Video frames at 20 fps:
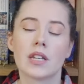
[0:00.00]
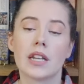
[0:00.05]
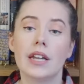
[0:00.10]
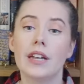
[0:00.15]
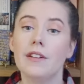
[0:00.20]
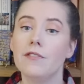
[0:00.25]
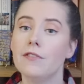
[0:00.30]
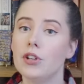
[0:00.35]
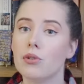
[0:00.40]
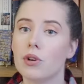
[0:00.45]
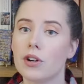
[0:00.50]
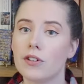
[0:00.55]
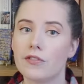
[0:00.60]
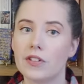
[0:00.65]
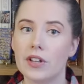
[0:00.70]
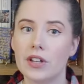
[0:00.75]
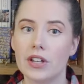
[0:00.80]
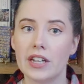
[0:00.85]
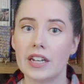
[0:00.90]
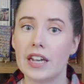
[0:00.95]
If you are
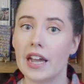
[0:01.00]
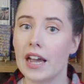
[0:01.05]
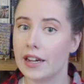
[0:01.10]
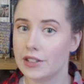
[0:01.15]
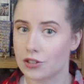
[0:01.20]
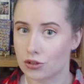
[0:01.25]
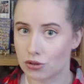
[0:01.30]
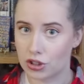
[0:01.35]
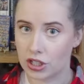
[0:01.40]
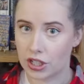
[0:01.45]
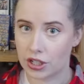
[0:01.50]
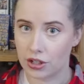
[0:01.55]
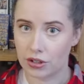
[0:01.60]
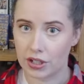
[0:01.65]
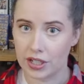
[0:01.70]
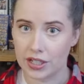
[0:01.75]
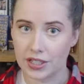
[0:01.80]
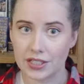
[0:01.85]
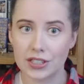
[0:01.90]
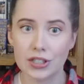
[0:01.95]
feeling extra
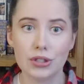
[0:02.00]
generous,